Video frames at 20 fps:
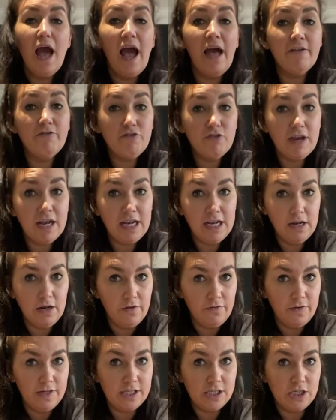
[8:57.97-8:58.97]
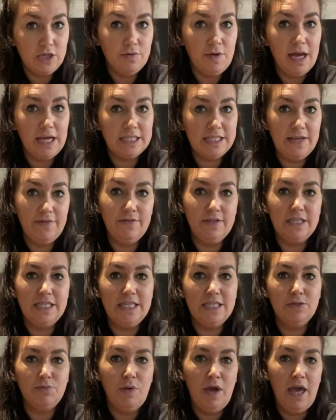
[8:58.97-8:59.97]
and really lovely to do
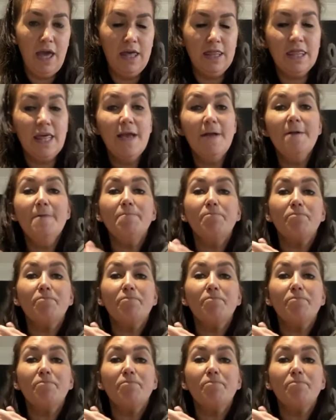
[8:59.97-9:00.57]
activities with.